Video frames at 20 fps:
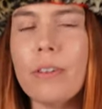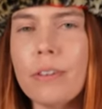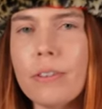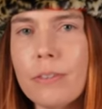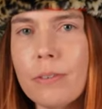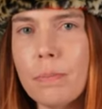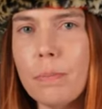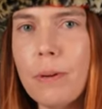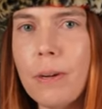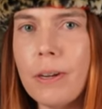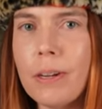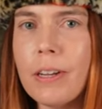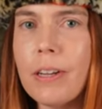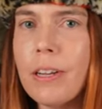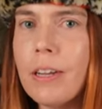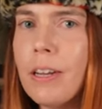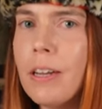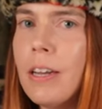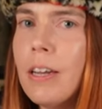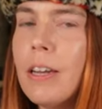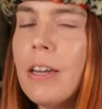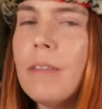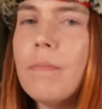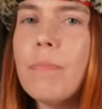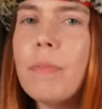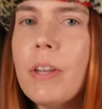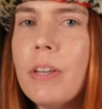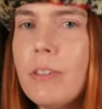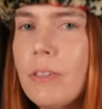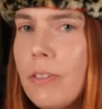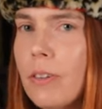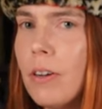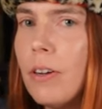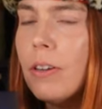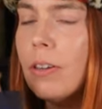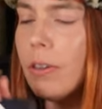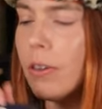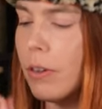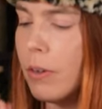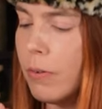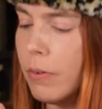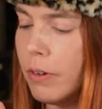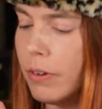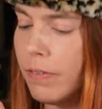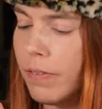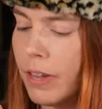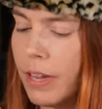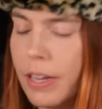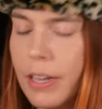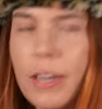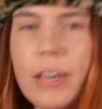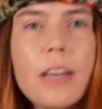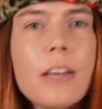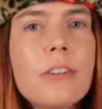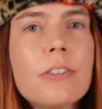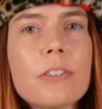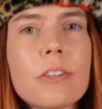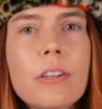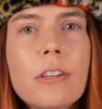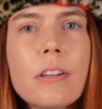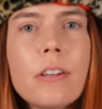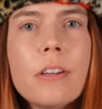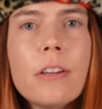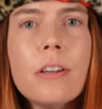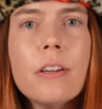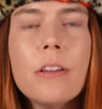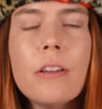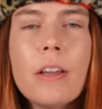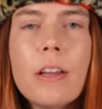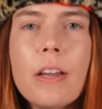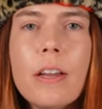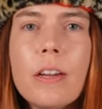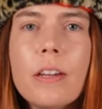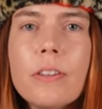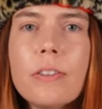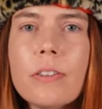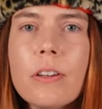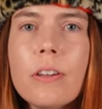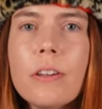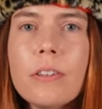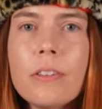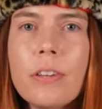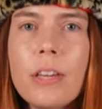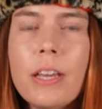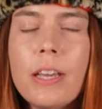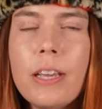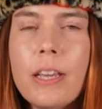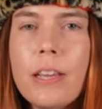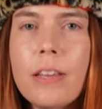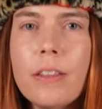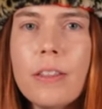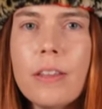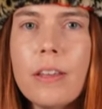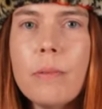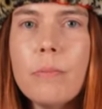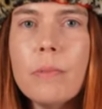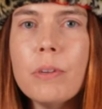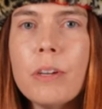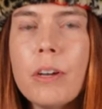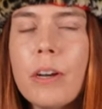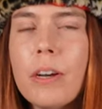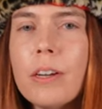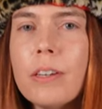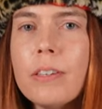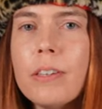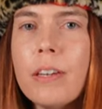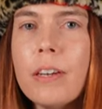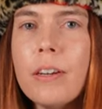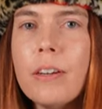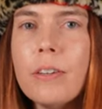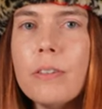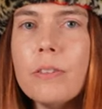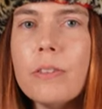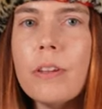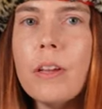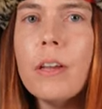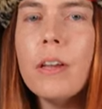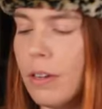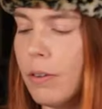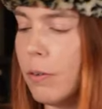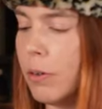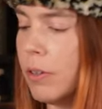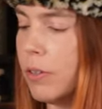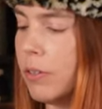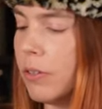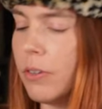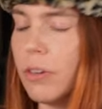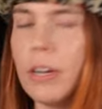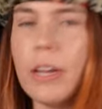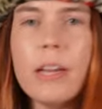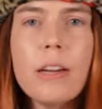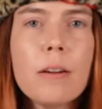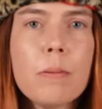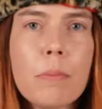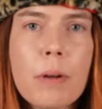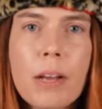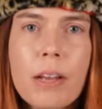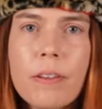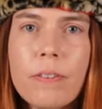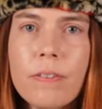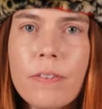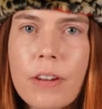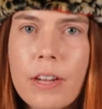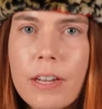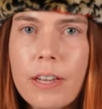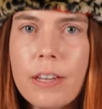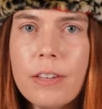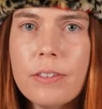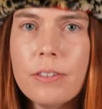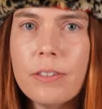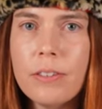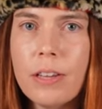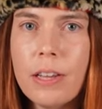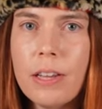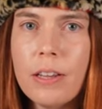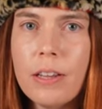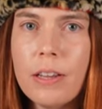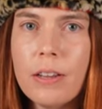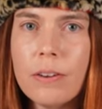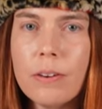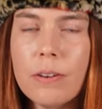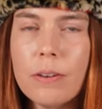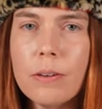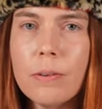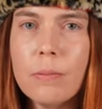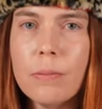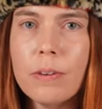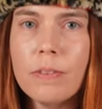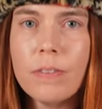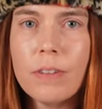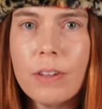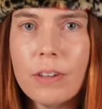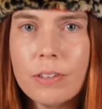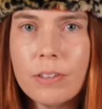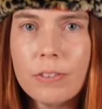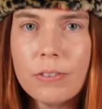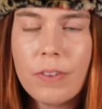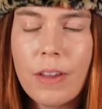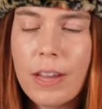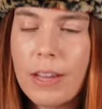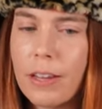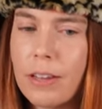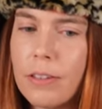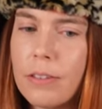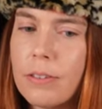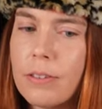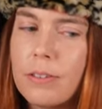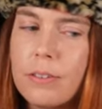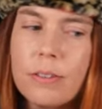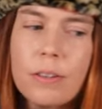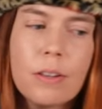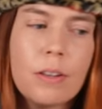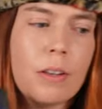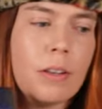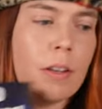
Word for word: this book. It's called Liquid Vacation, and it's all tiki-themed cocktails. It was created by Frankie's Tiki Room of Las Vegas.